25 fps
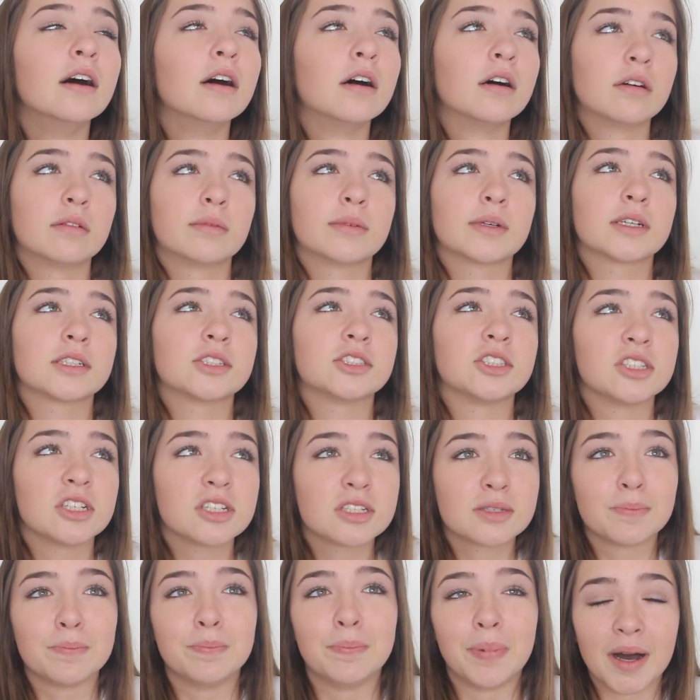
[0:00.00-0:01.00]
oh my gosh, she
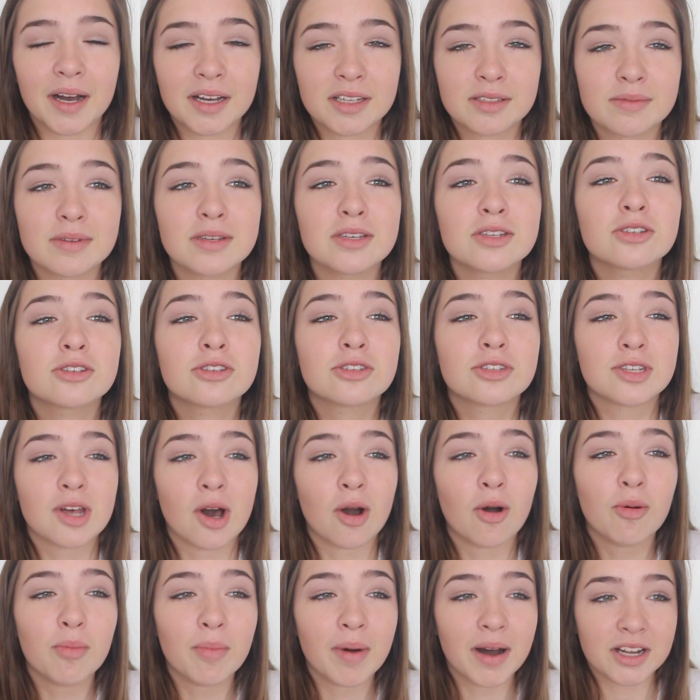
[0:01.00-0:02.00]
just bugs me
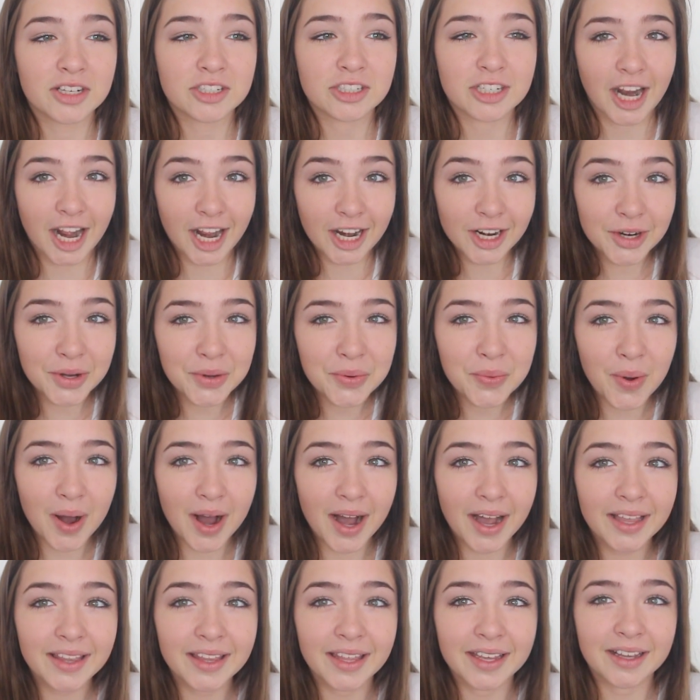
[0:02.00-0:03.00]
so much, and I don't know
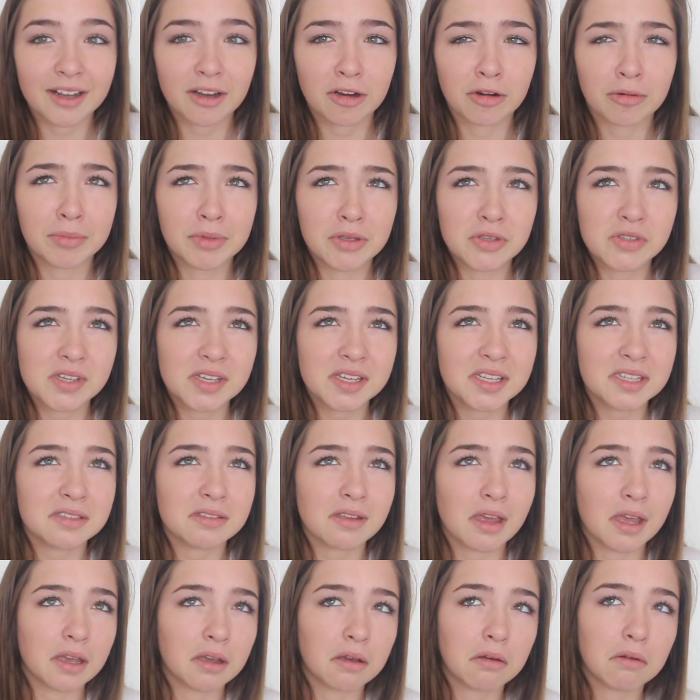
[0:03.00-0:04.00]
why. Like her music is
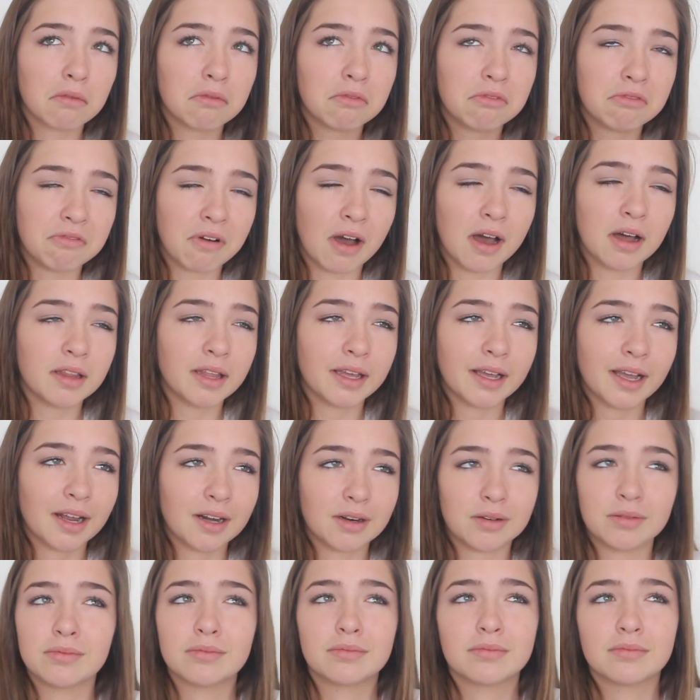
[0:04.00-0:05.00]
like, like I
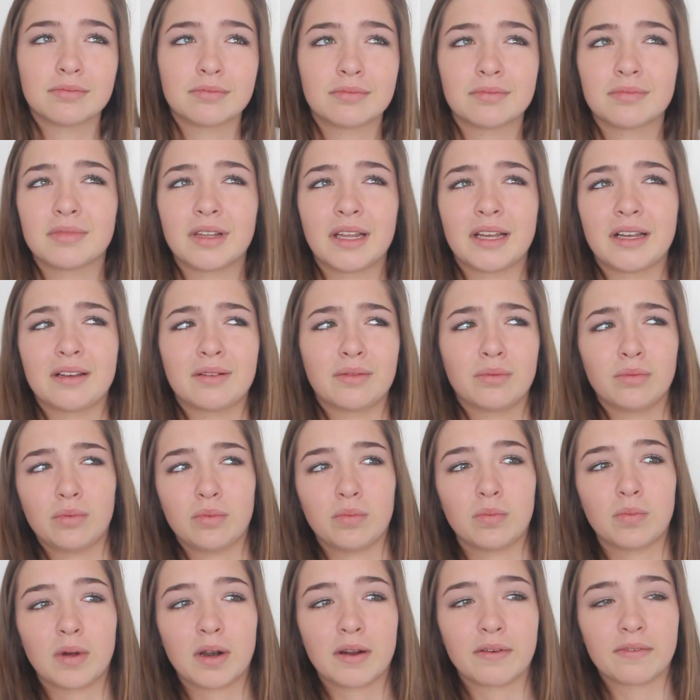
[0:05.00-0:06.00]
don't, like
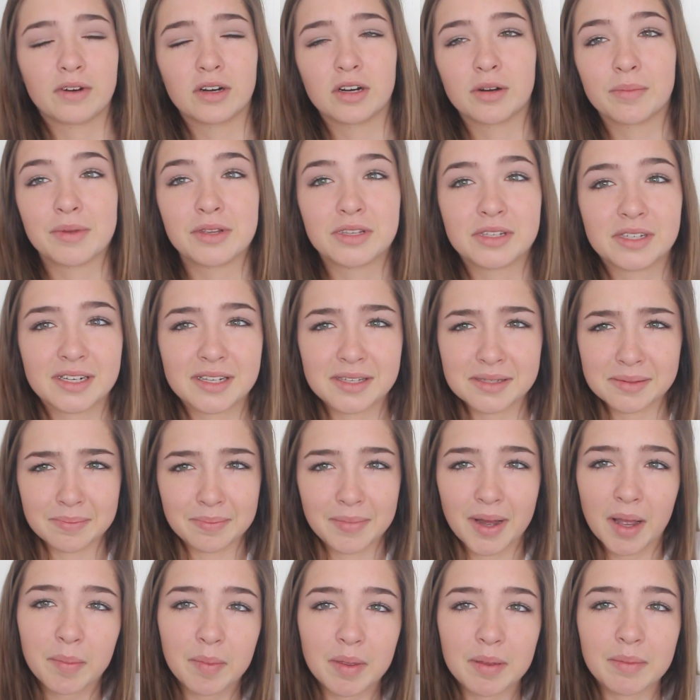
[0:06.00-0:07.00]
whatever, her music doesn't
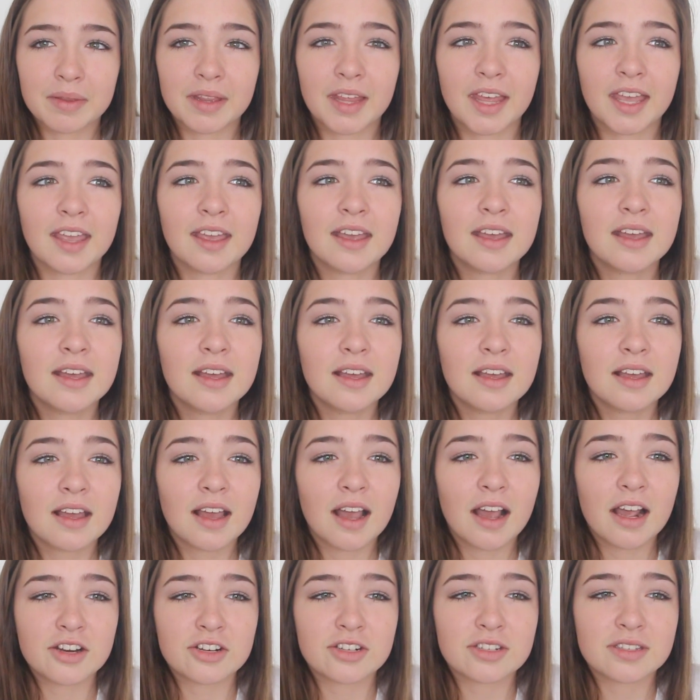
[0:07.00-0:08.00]
bug me, but like
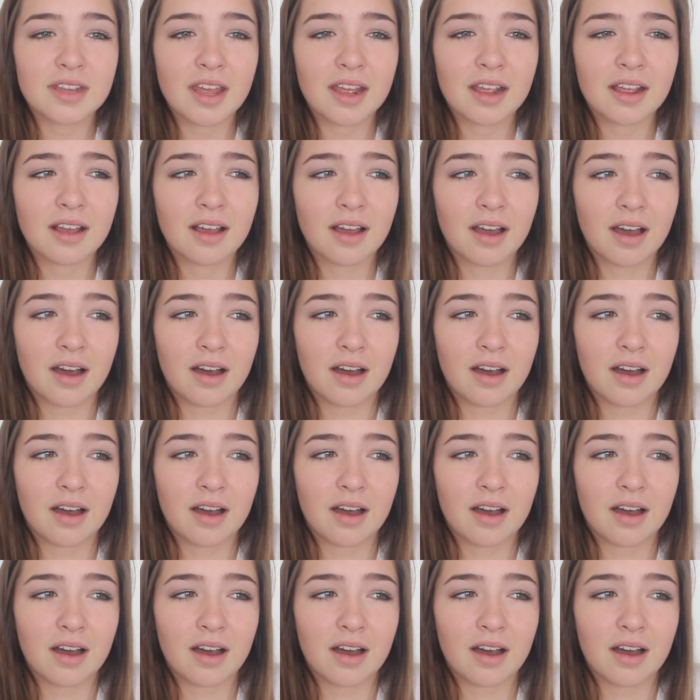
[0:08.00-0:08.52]
it's just like,